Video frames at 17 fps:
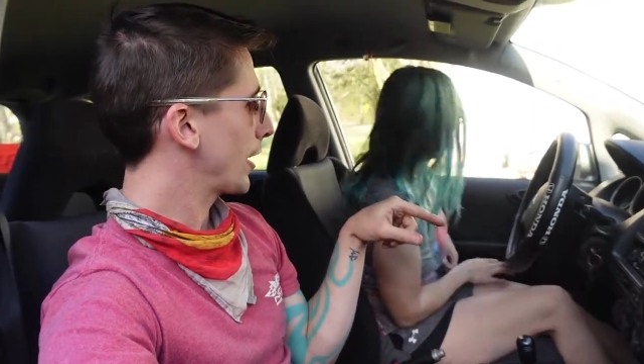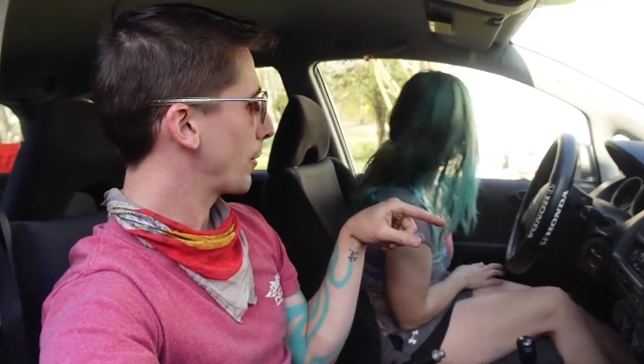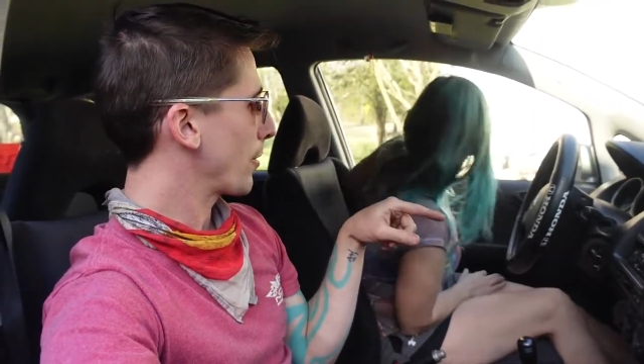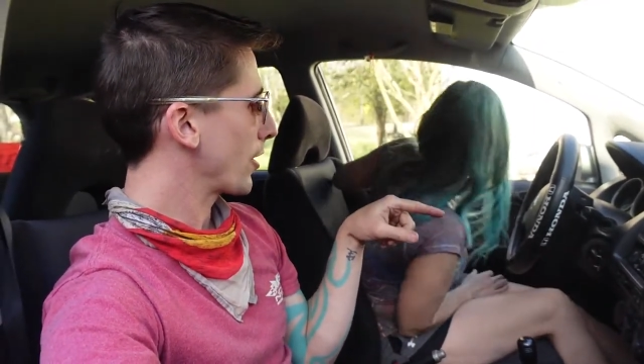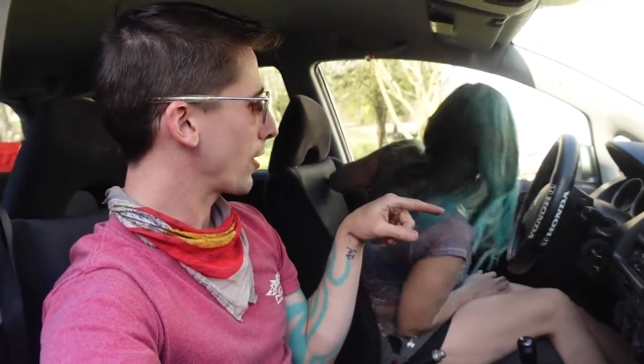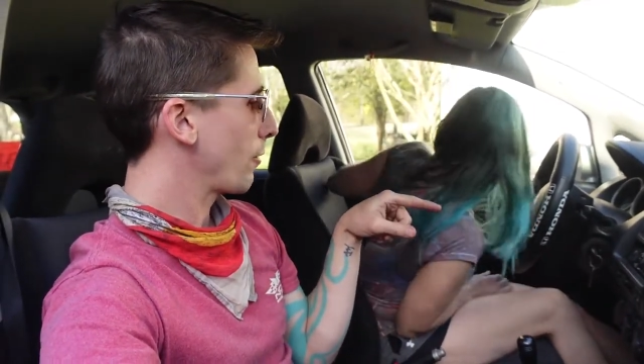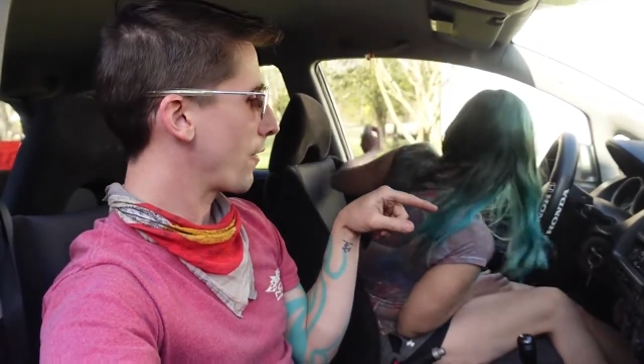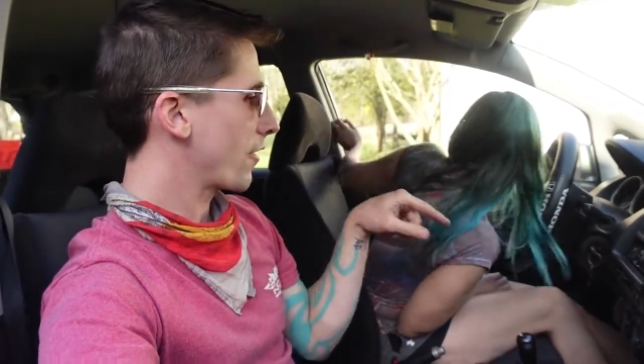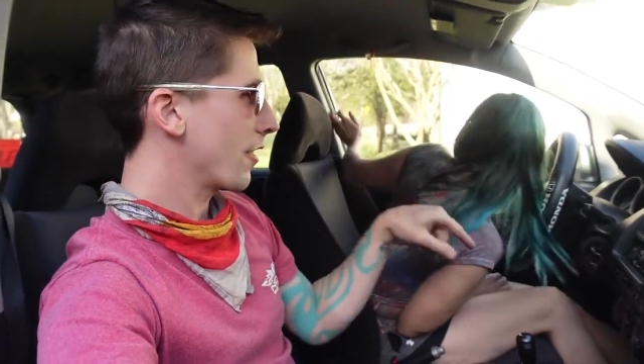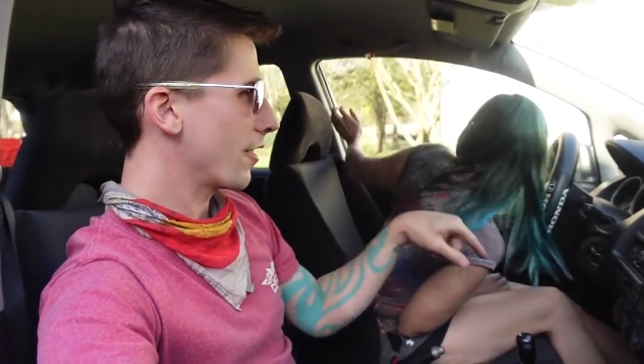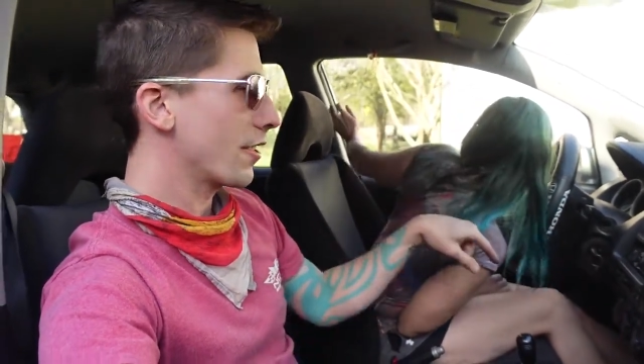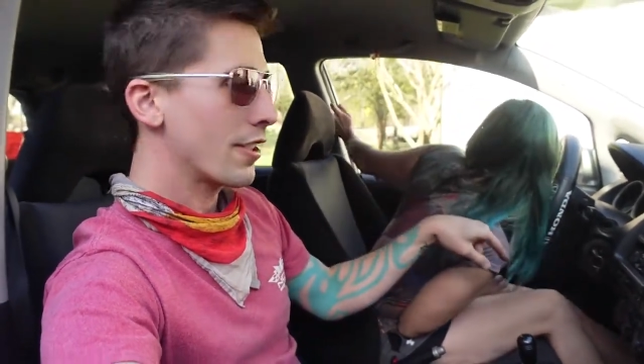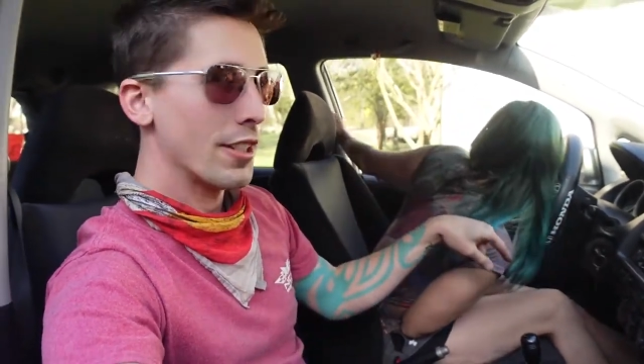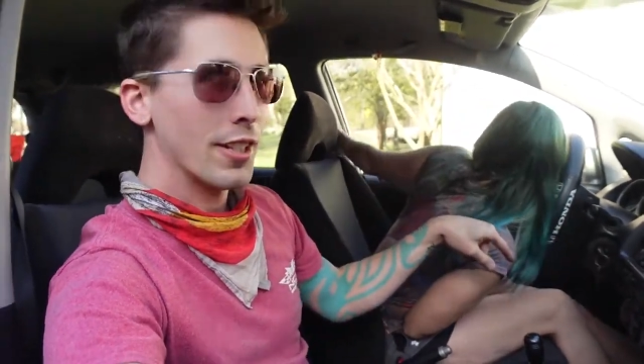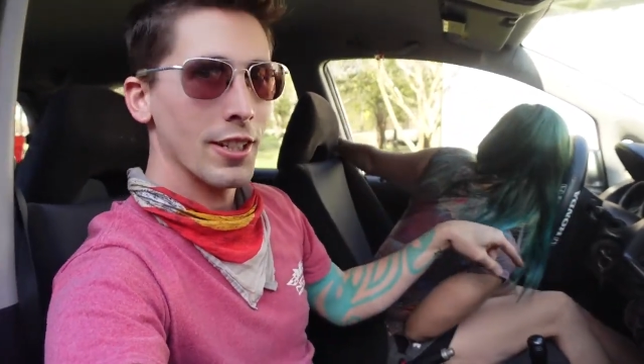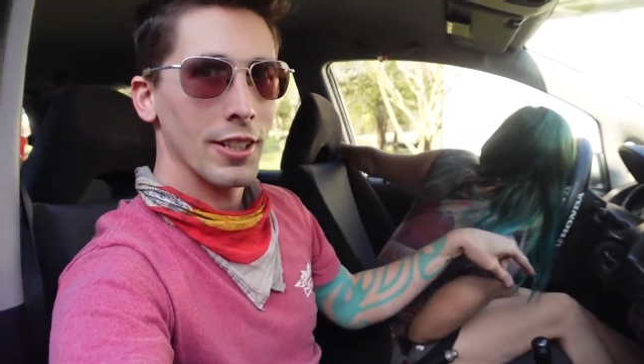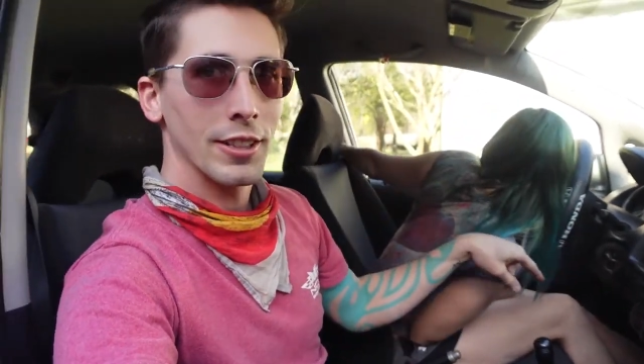especially with the
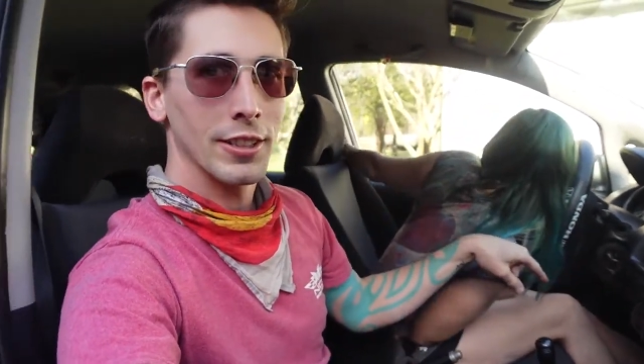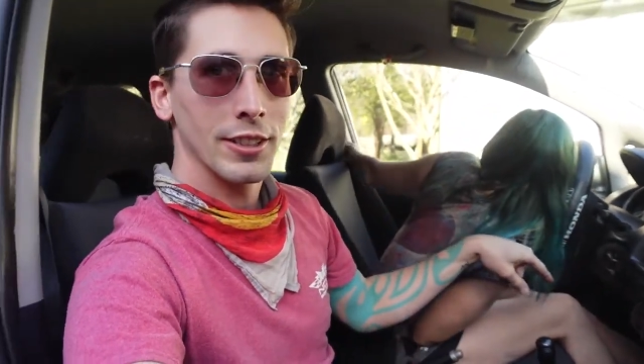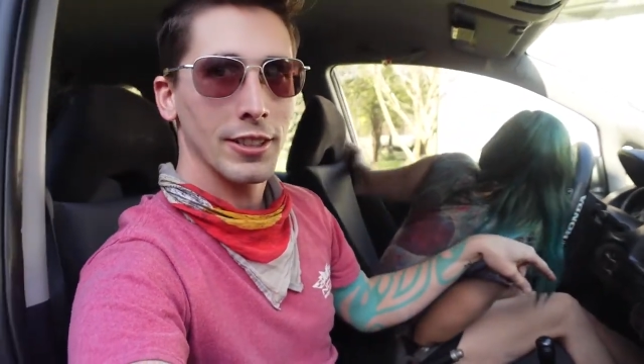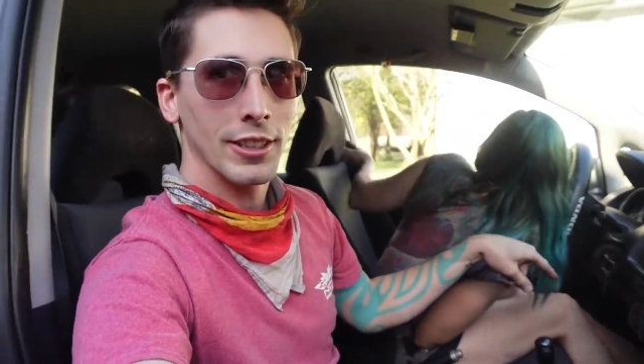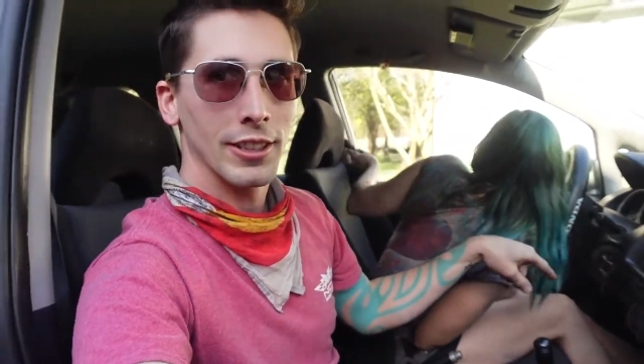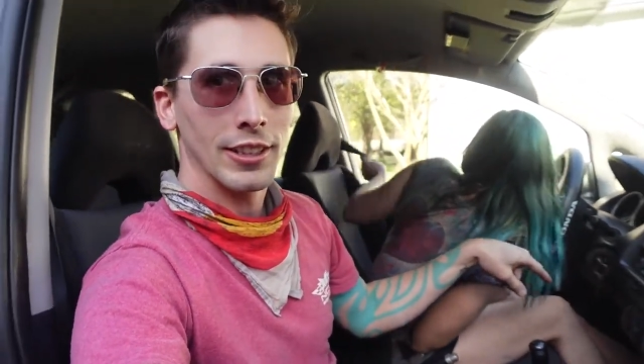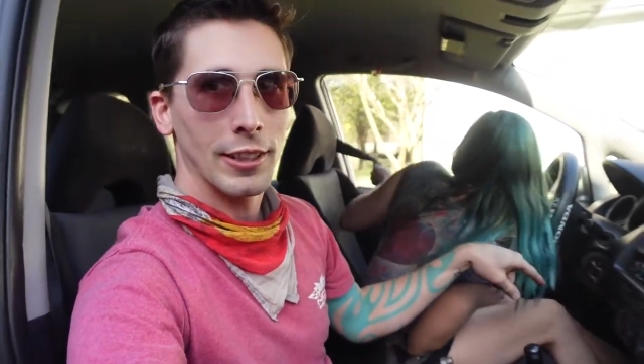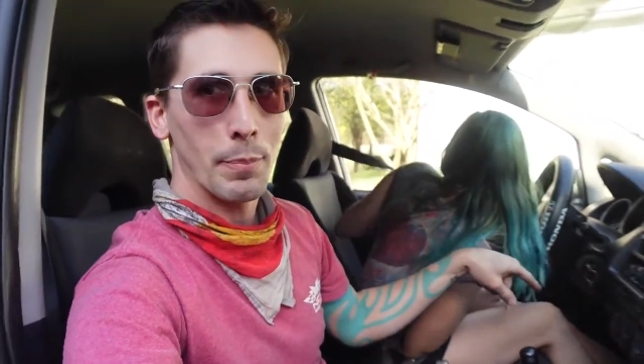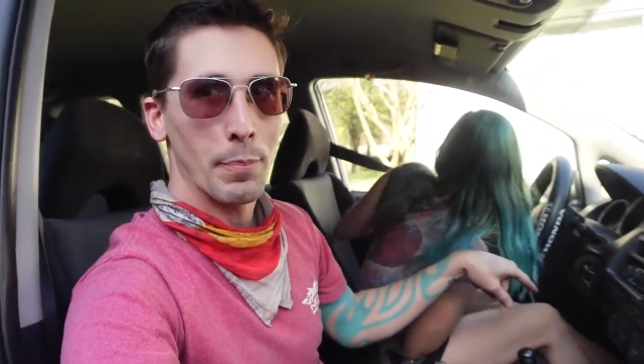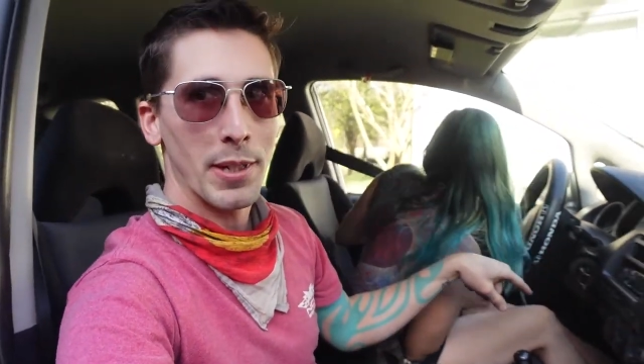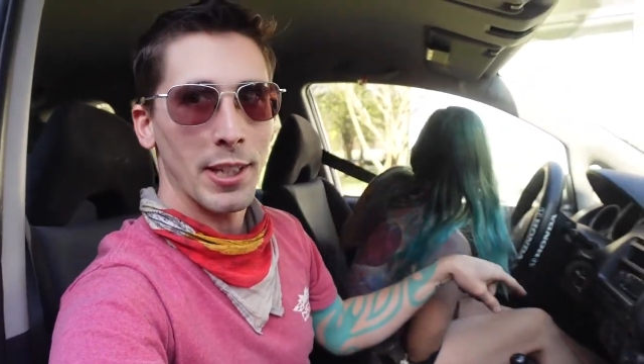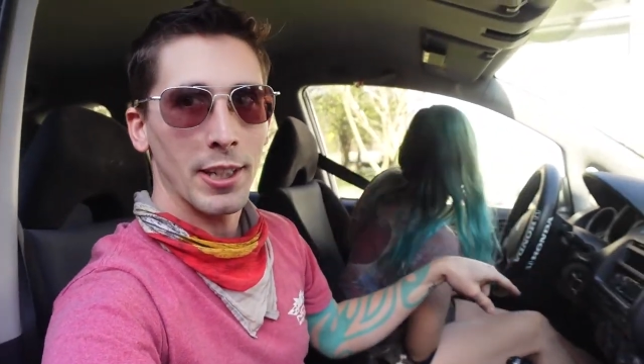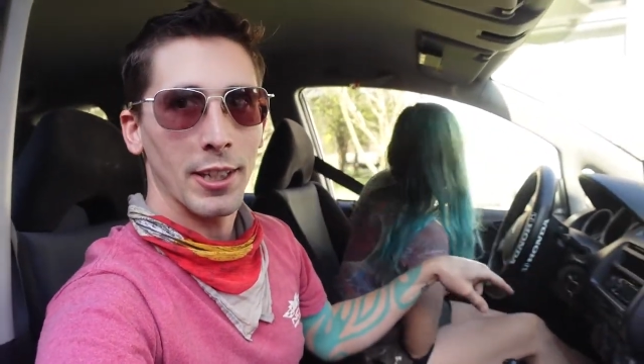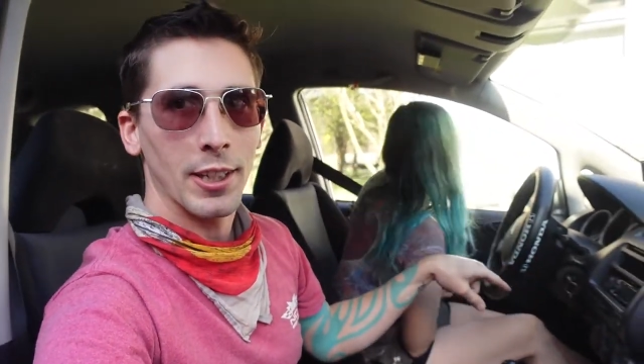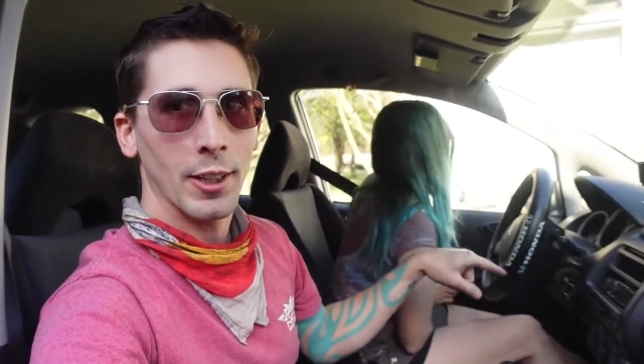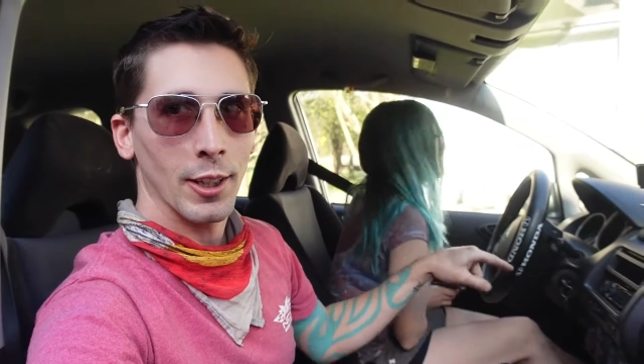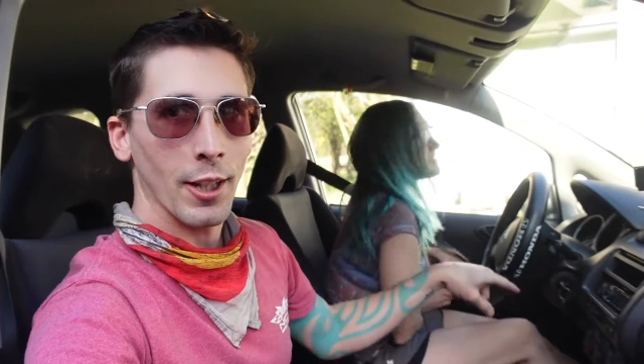
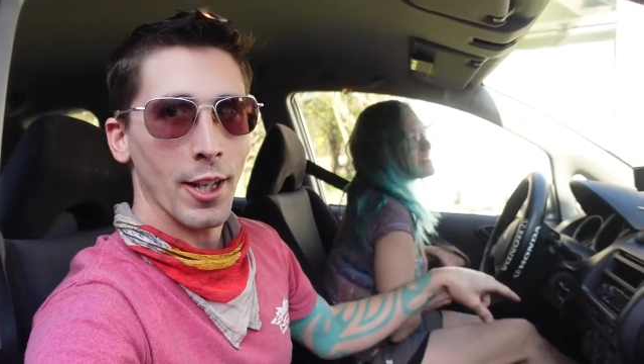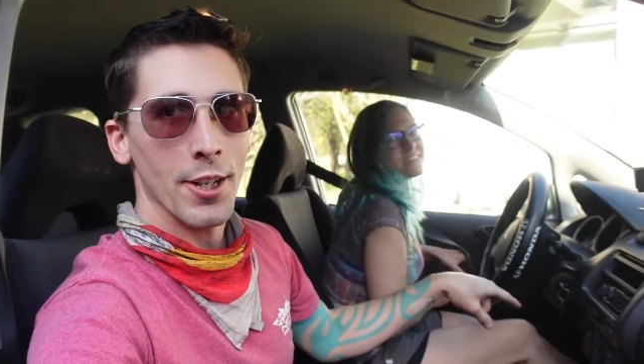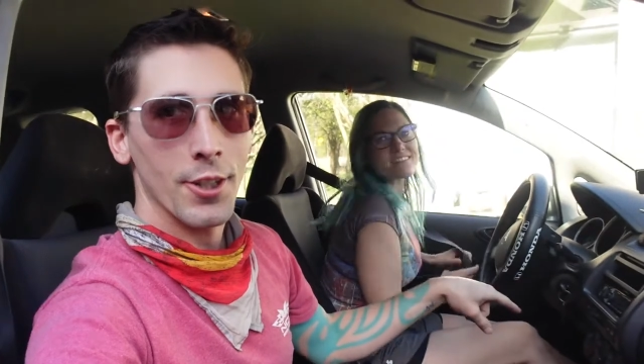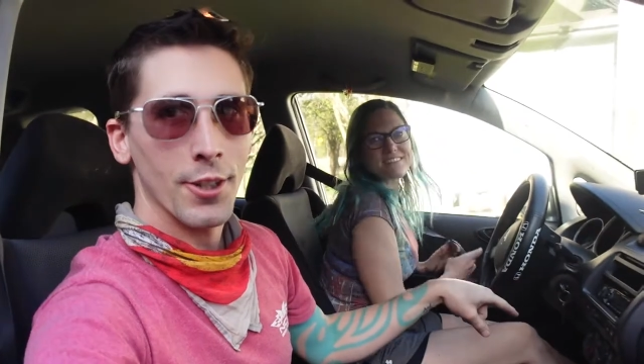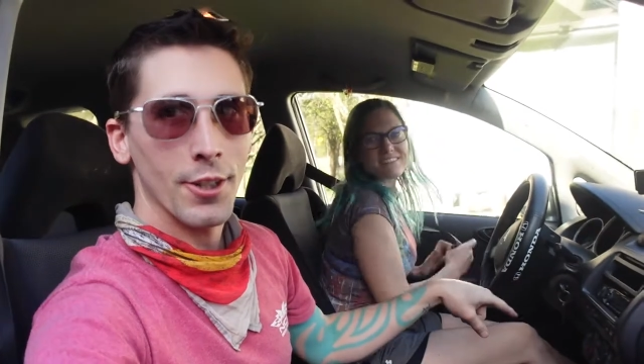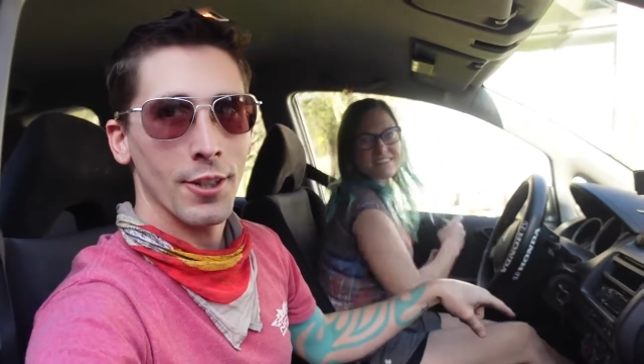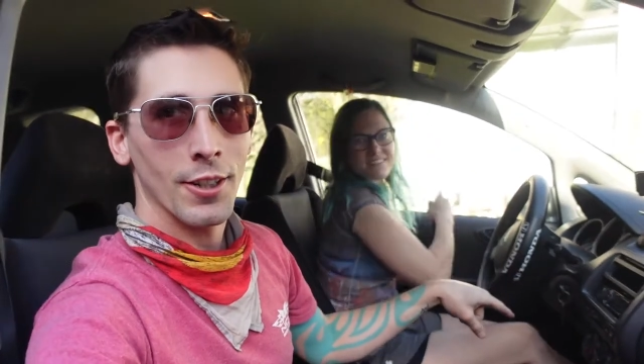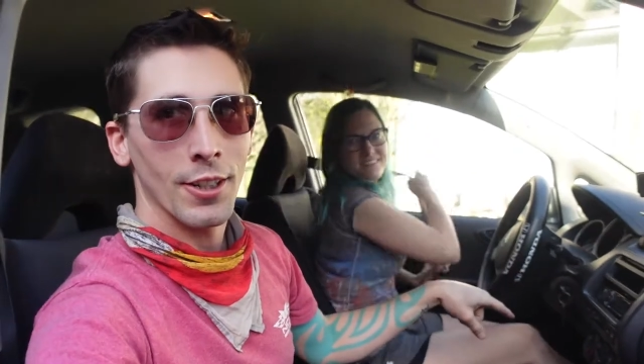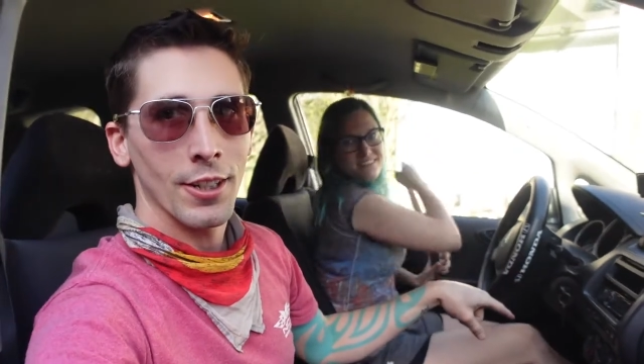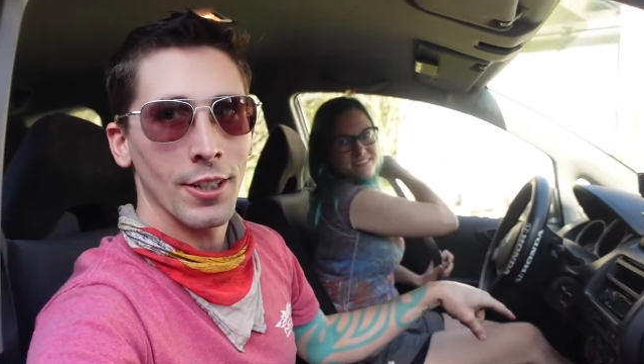slipping clutch.